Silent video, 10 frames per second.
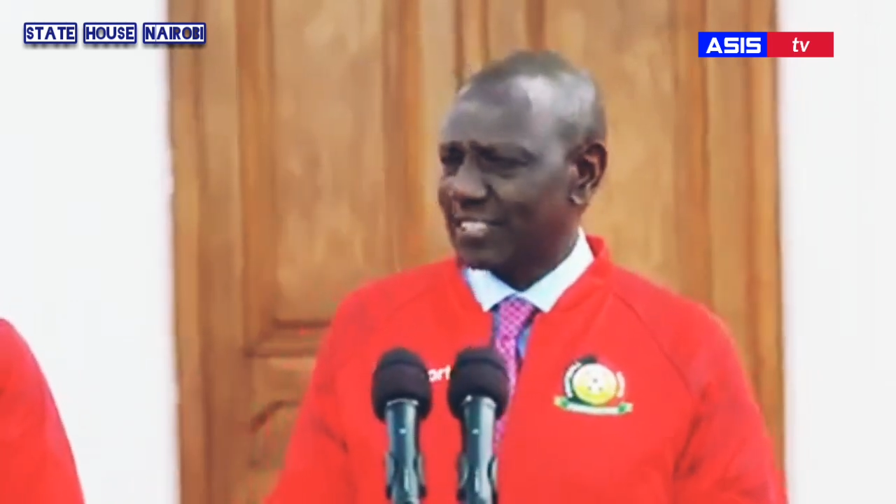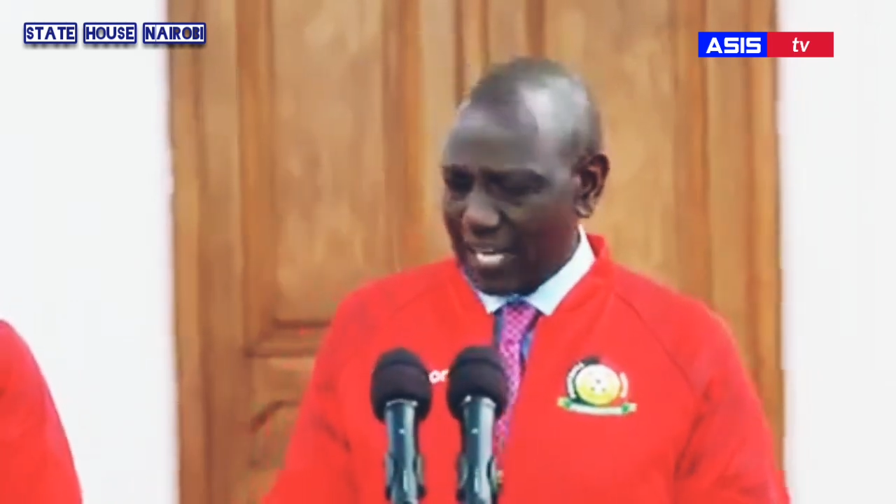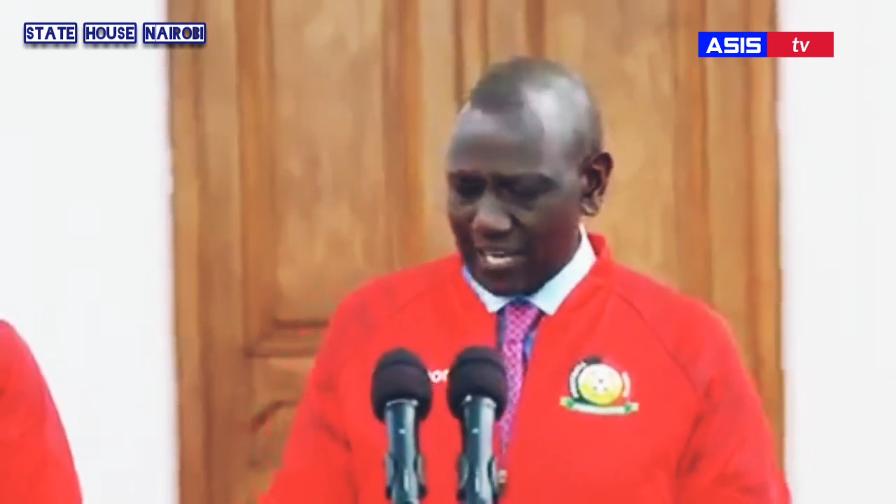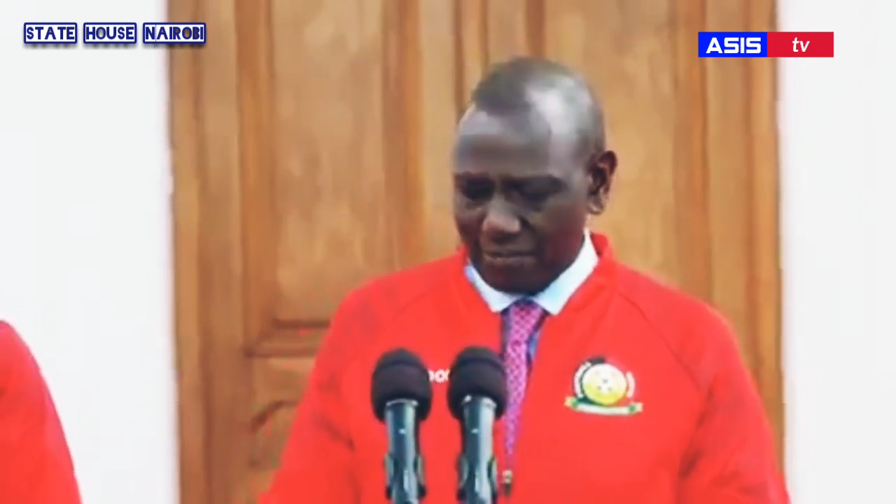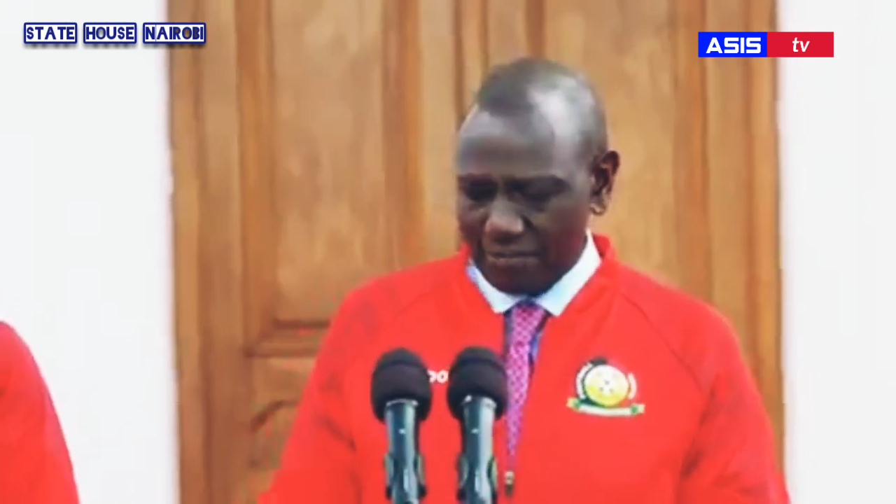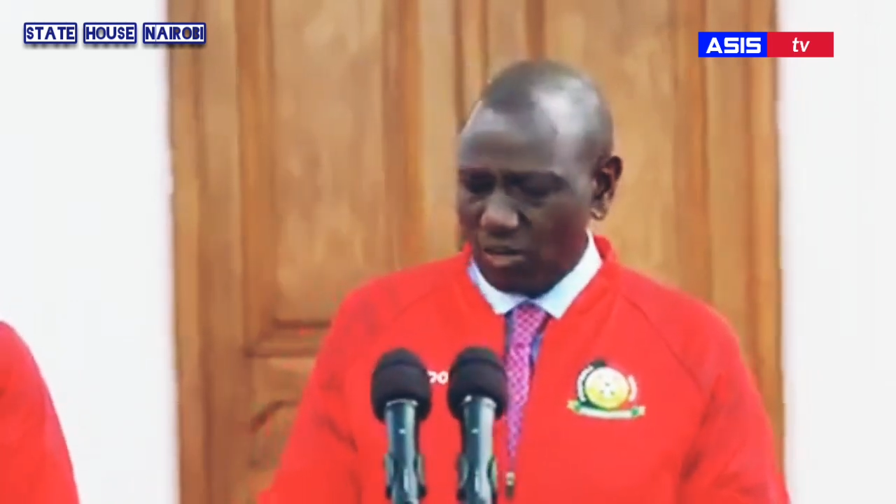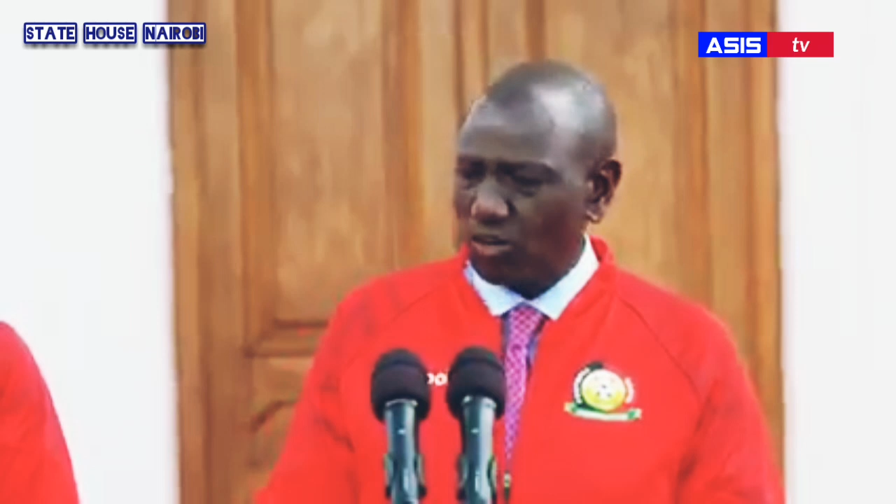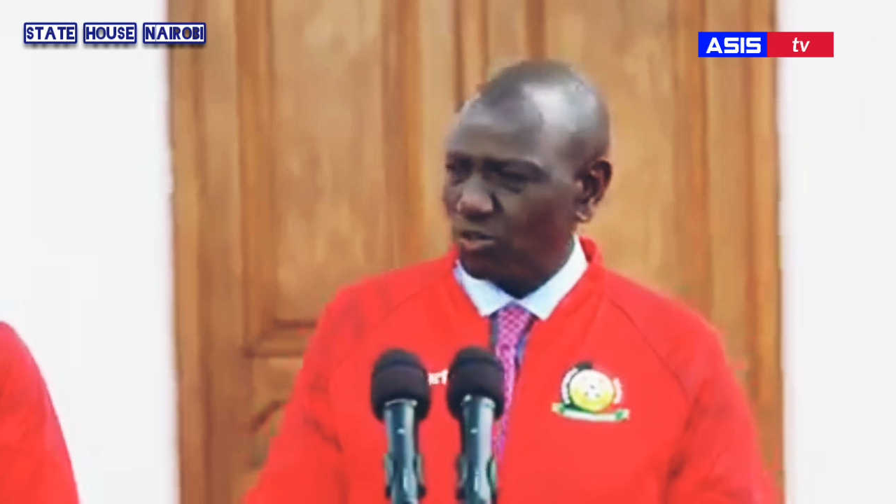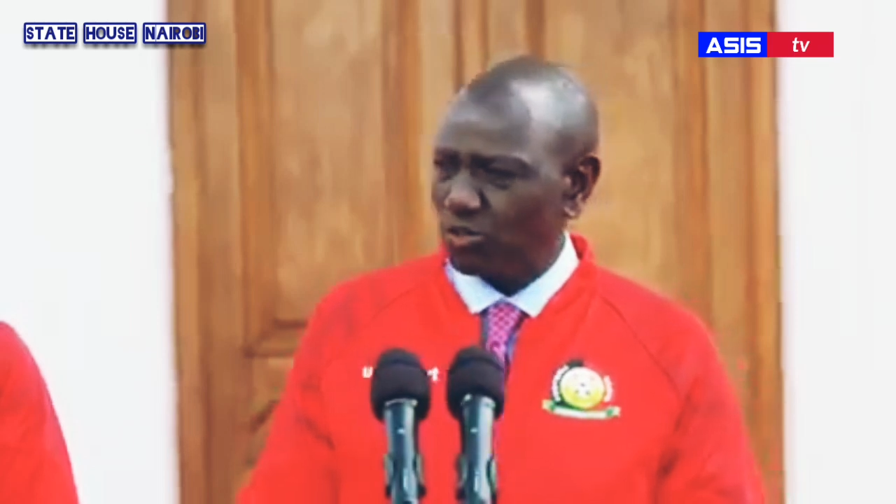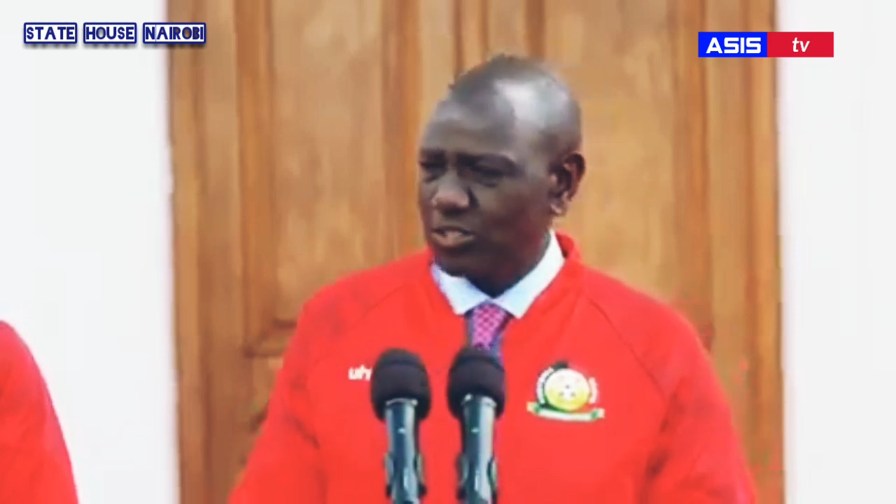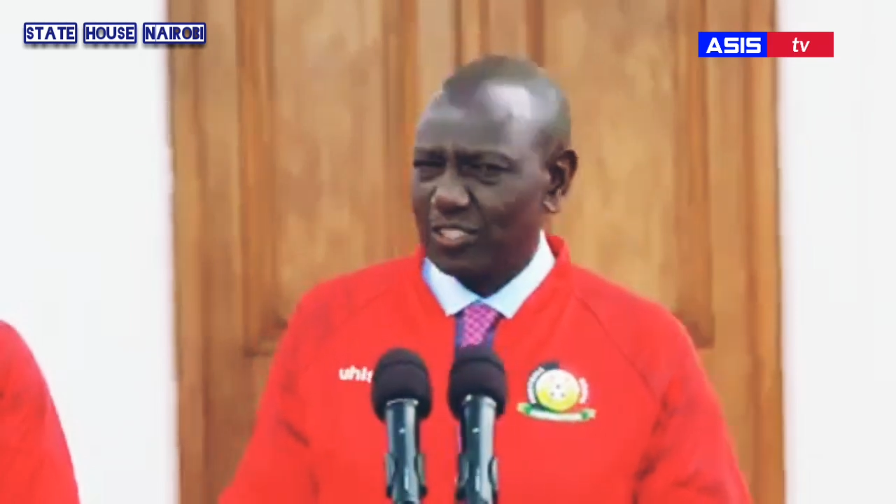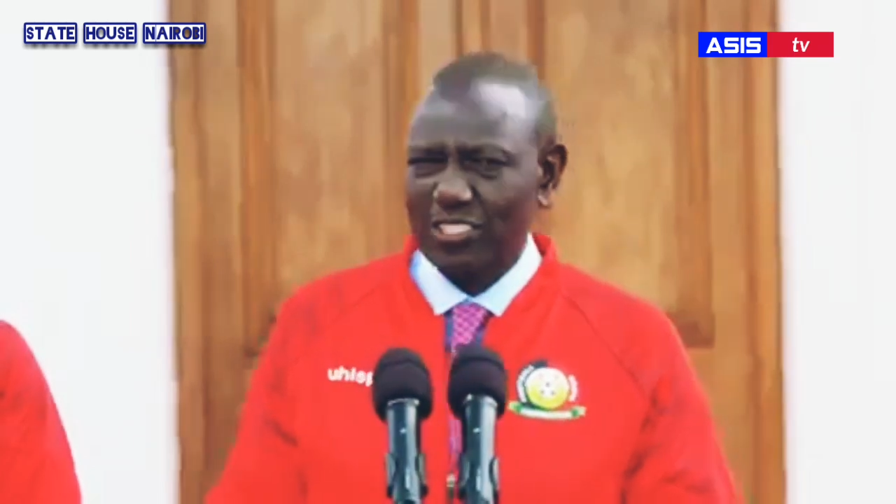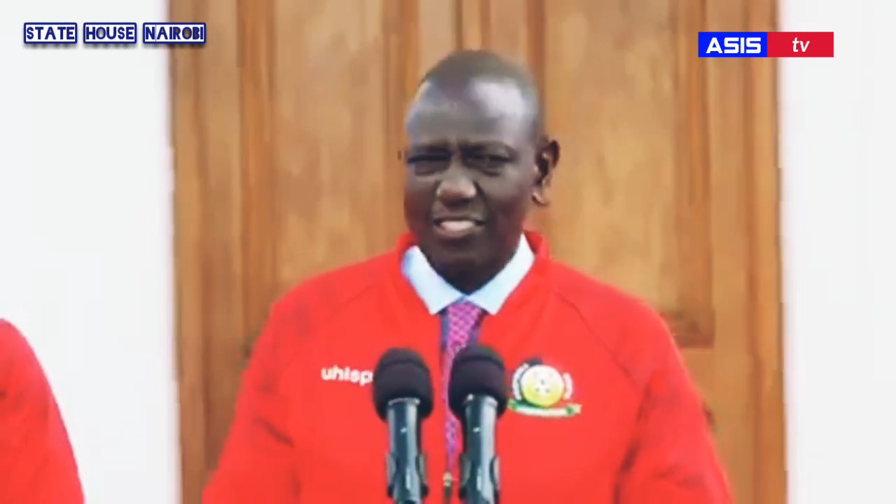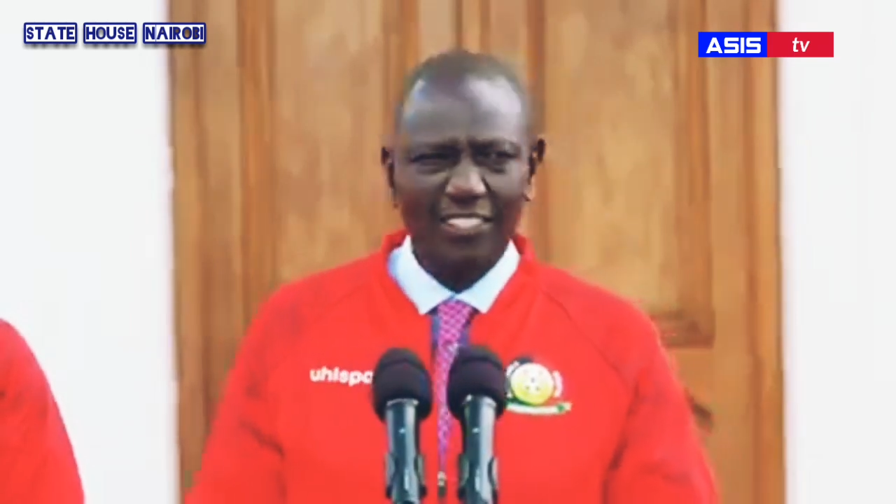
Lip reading: time host